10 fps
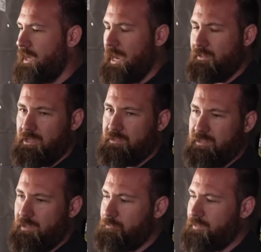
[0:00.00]
And like I
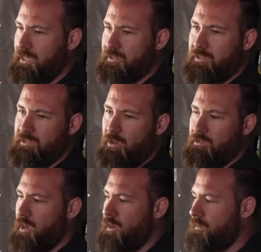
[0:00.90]
said, potentially
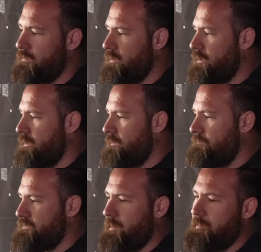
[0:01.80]
don't know
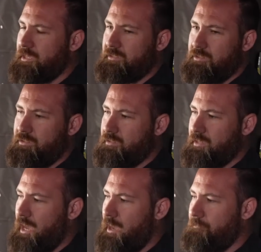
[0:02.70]
some of these issues
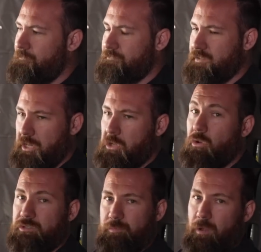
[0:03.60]
are going to
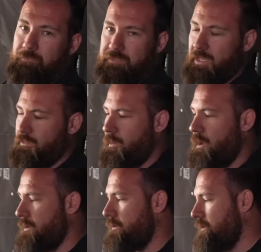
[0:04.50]
cause you problems down the
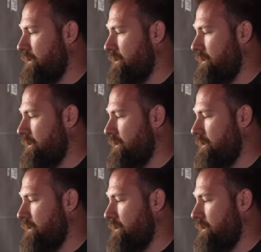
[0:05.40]
road.